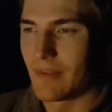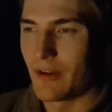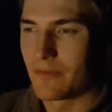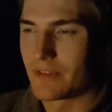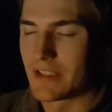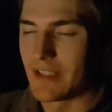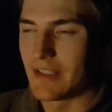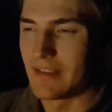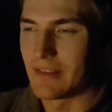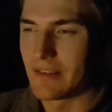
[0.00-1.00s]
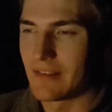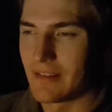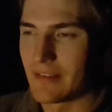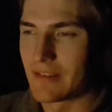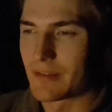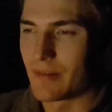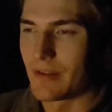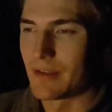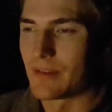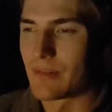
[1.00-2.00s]
obviously is
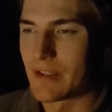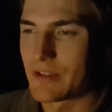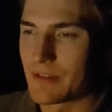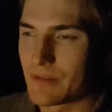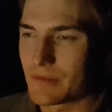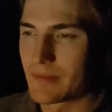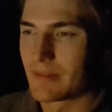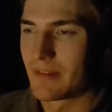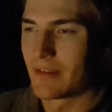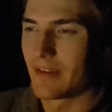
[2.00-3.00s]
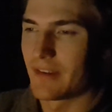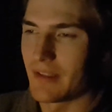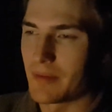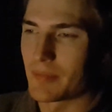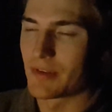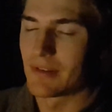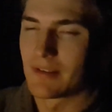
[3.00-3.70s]
quite an irrational thing, but